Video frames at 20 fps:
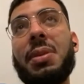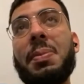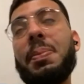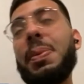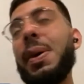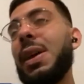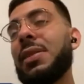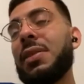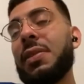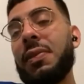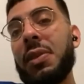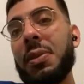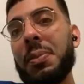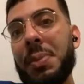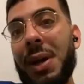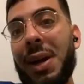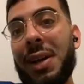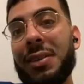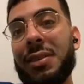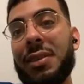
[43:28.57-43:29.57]
the
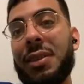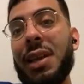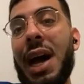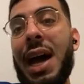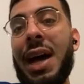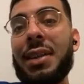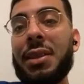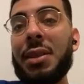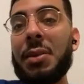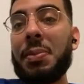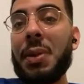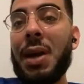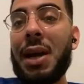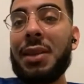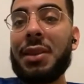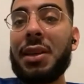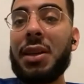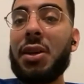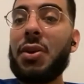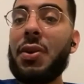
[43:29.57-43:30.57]
best of the best
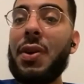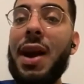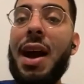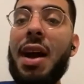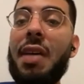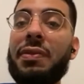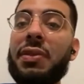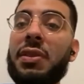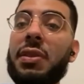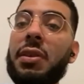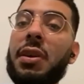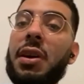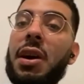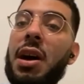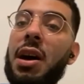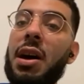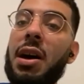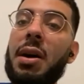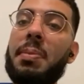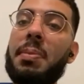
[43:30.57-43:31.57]
at their
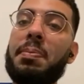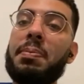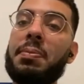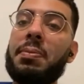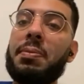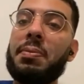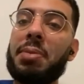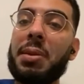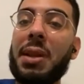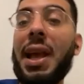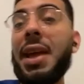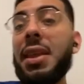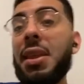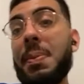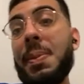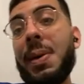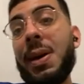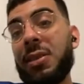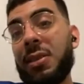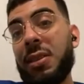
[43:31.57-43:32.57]
craft, uh,
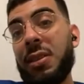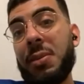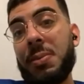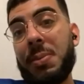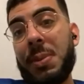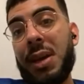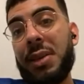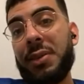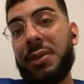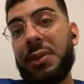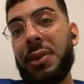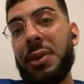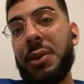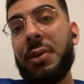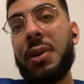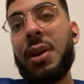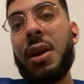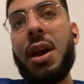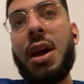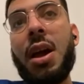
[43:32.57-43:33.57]
play the best of the
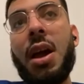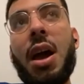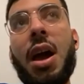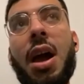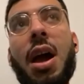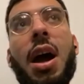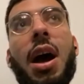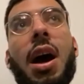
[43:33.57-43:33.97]
best. So